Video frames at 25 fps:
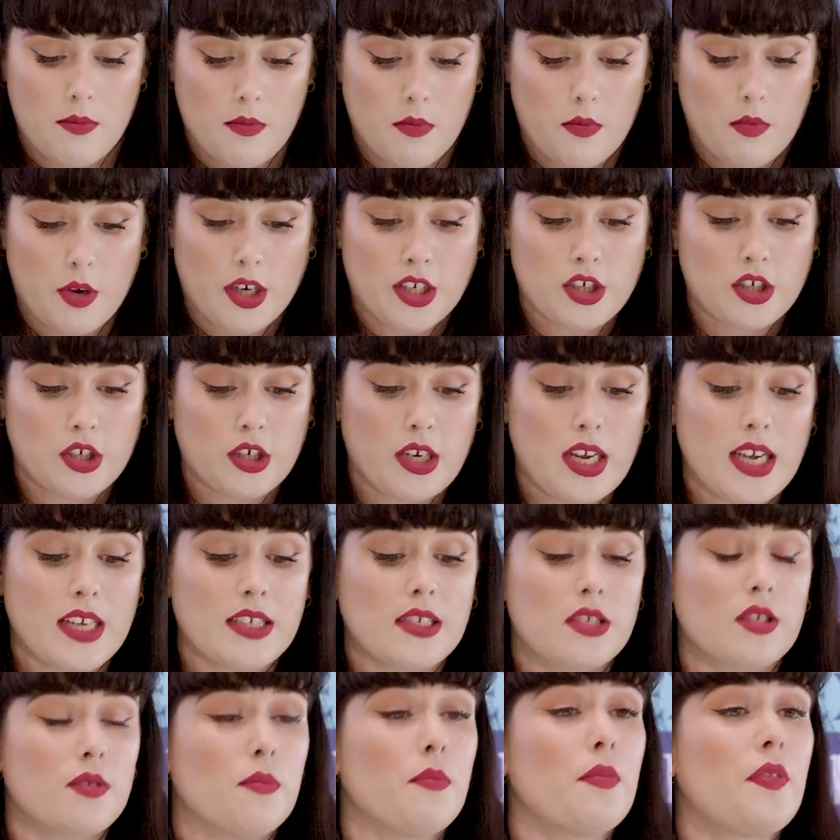which
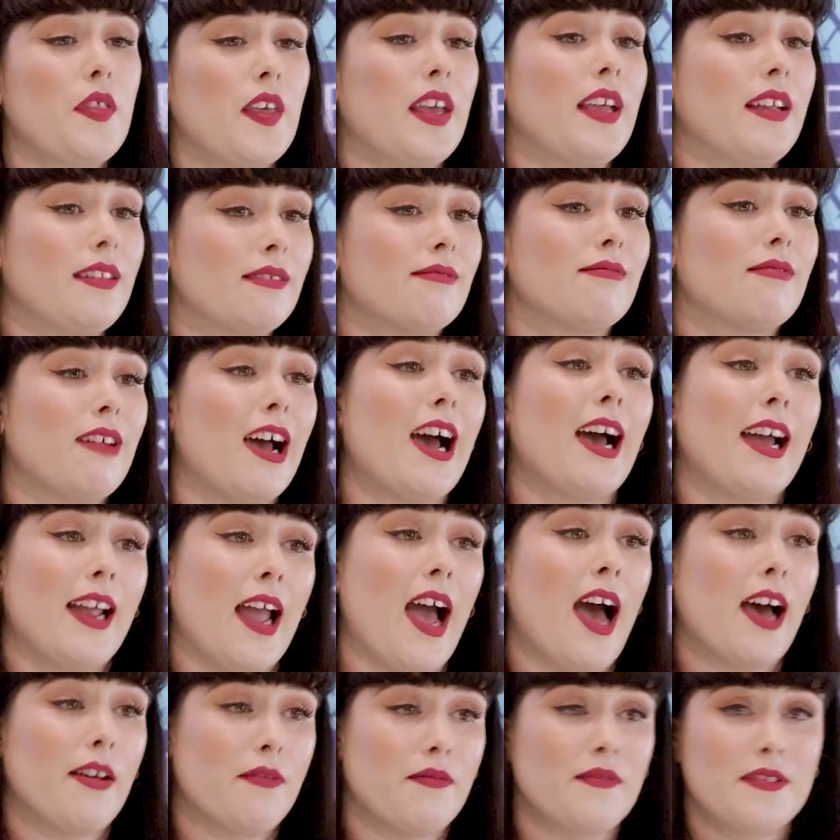is something I have